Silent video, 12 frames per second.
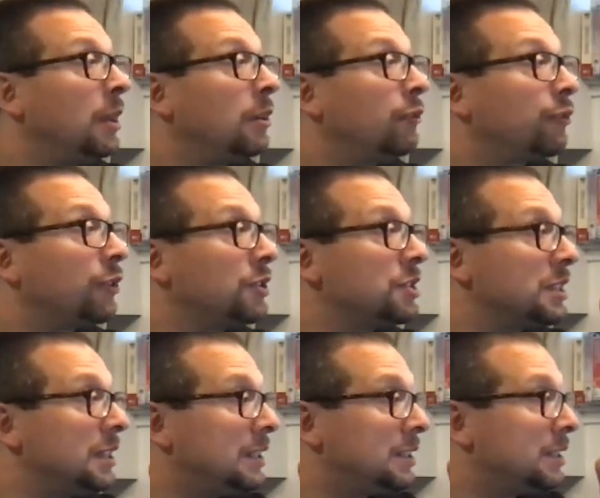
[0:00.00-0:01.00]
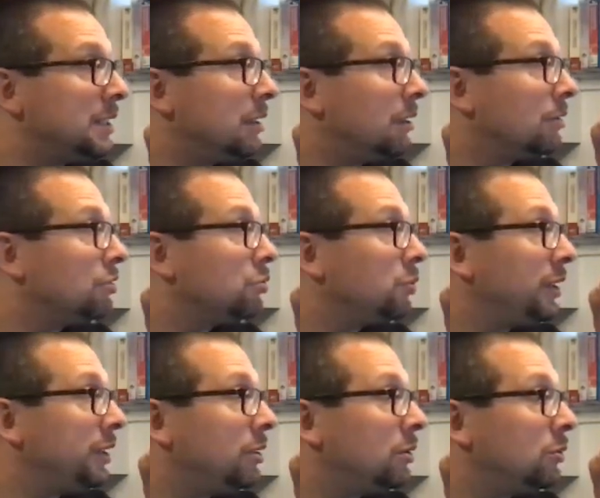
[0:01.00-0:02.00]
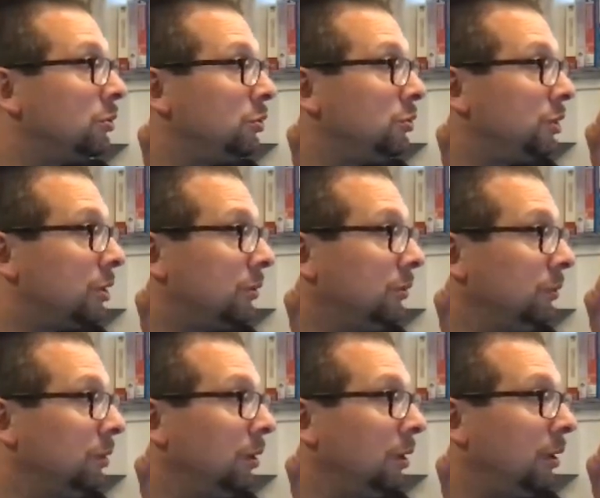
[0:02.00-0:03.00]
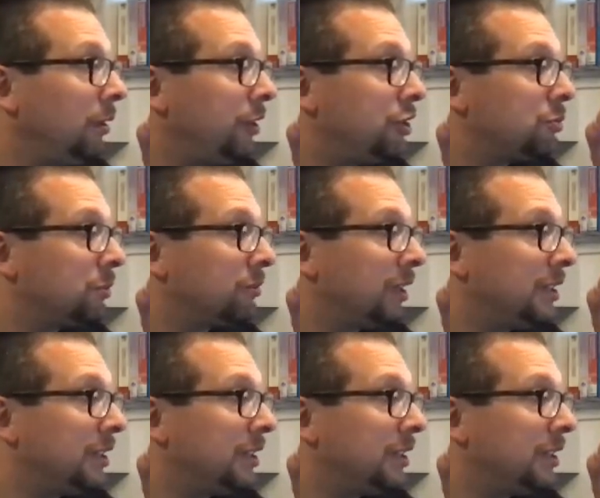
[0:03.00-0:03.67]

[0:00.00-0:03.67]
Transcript: First is the Arduino Uno, this one right